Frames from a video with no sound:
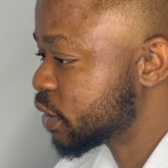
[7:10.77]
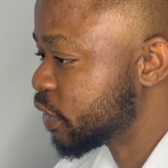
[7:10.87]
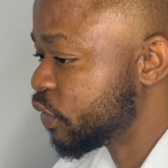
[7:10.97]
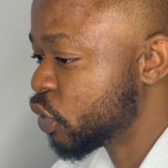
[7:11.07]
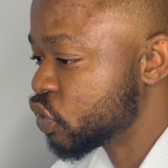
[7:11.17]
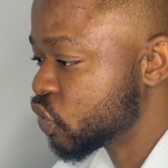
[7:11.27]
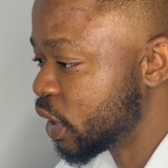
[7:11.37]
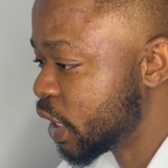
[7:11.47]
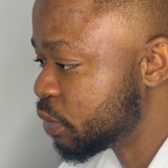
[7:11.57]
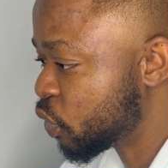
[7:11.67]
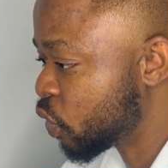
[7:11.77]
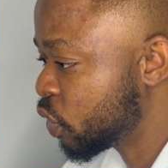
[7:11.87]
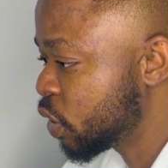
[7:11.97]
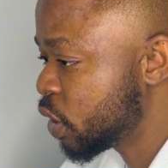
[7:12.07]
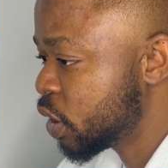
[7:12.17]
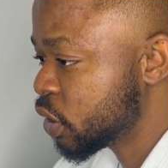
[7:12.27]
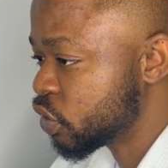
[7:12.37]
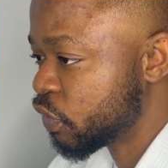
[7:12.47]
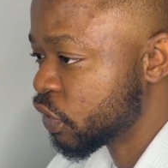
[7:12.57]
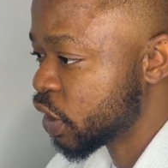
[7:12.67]
If you want to learn more,
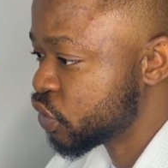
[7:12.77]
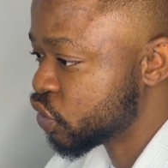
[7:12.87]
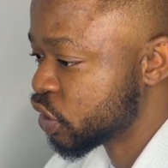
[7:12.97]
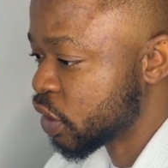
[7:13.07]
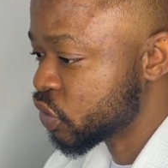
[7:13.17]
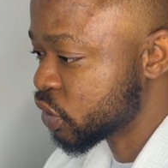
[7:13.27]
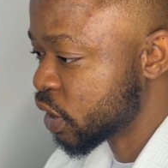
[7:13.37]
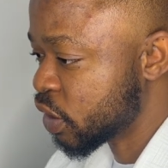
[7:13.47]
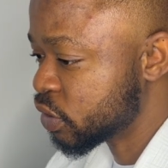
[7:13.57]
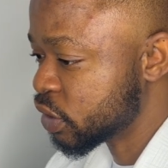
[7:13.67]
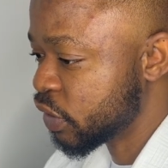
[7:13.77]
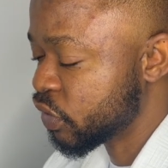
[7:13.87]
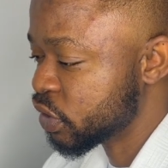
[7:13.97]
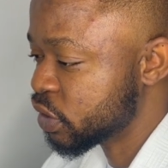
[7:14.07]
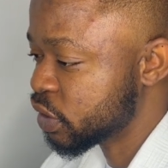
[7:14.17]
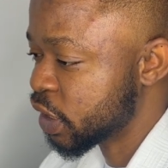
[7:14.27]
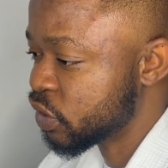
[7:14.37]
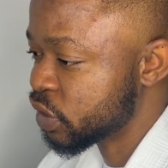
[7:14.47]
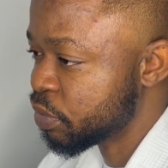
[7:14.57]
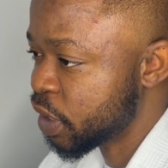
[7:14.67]
don't forget to shout us out, send
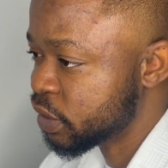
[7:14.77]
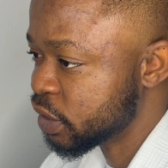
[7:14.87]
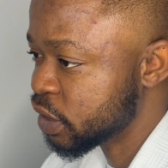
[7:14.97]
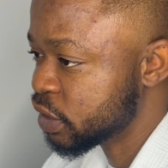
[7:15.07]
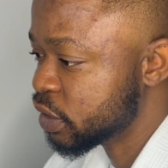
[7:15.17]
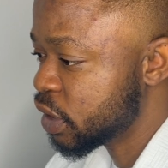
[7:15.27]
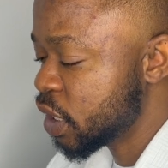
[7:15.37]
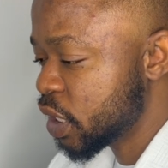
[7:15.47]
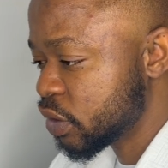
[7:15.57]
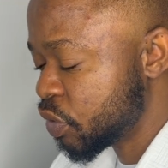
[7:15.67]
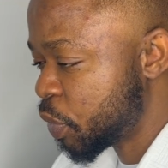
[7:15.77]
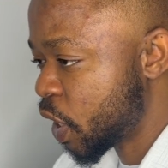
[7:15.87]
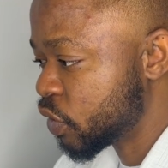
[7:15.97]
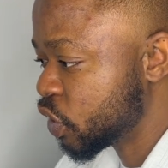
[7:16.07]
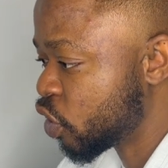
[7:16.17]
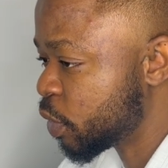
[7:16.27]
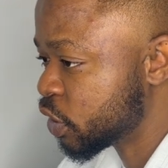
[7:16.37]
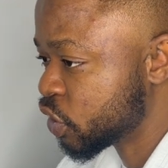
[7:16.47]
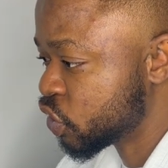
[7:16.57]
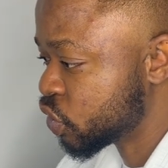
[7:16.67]
us a message, reply on the comment
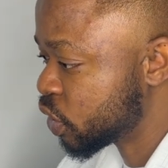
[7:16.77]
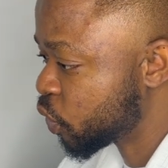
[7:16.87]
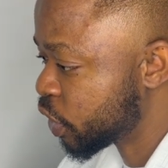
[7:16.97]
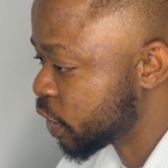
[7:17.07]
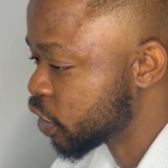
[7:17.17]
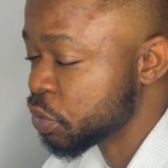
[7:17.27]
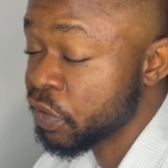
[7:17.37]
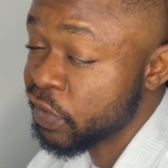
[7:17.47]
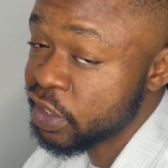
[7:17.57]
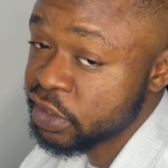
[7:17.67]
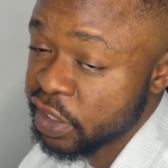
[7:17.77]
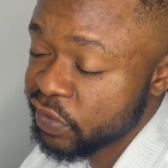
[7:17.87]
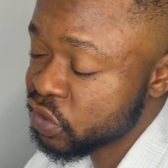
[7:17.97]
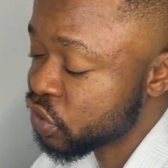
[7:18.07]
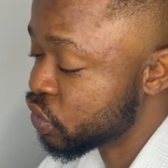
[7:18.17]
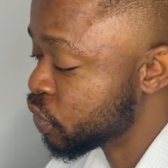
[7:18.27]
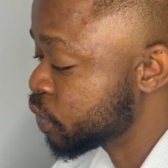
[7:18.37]
section, and we're here to provide service to you.